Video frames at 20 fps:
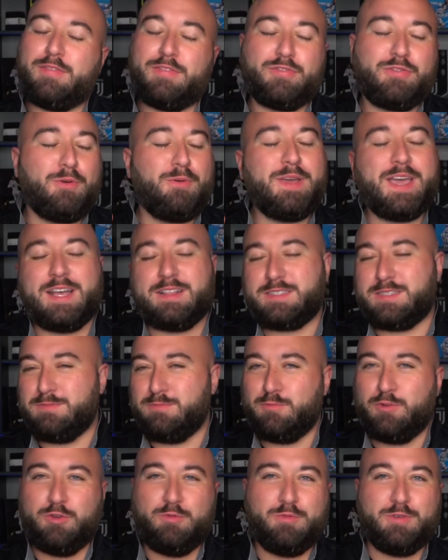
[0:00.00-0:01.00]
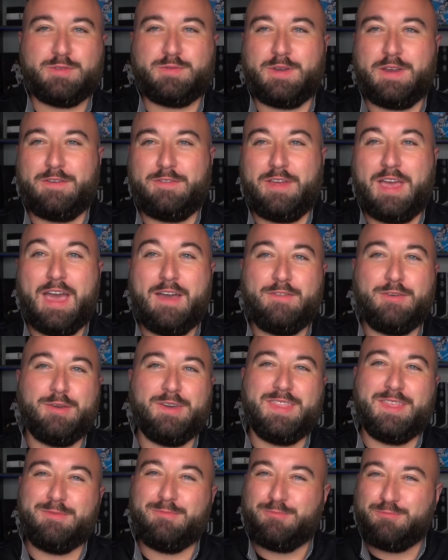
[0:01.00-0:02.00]
throwing out some rumors, whatever have you,
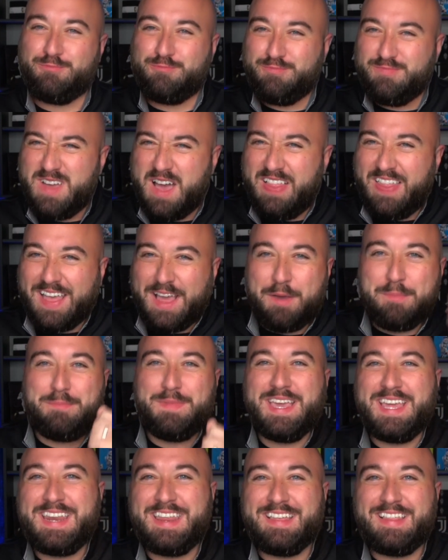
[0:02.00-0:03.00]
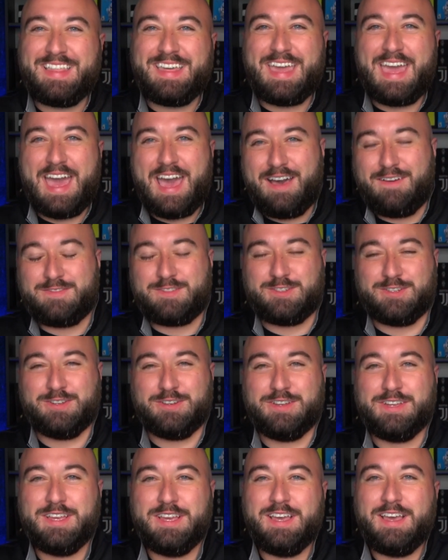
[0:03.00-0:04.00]
and then like immediately
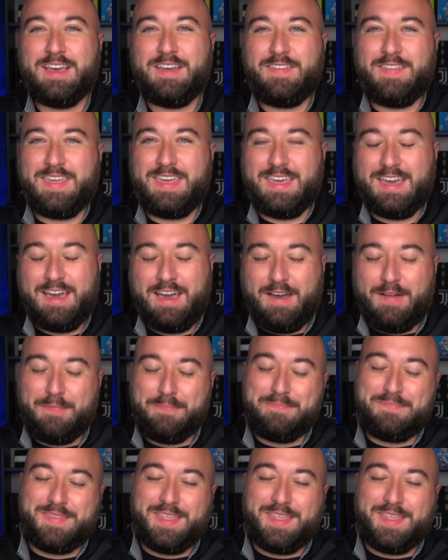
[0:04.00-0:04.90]
after the